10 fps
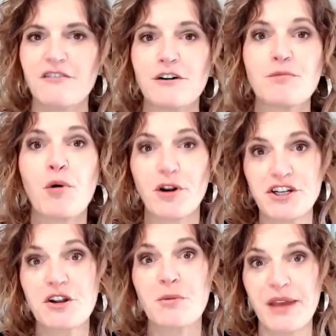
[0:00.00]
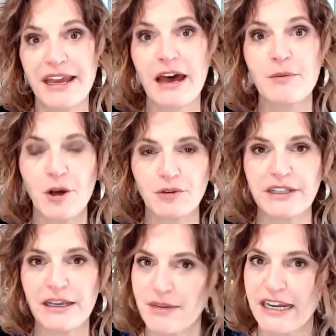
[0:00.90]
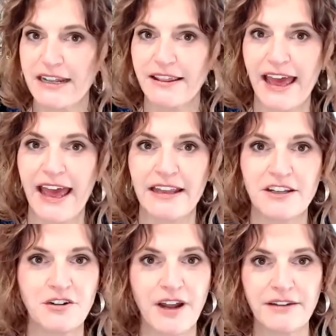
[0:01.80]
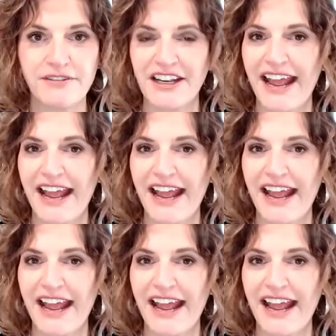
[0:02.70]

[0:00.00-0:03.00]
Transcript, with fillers: for porch pickup only, meaning that you're not even going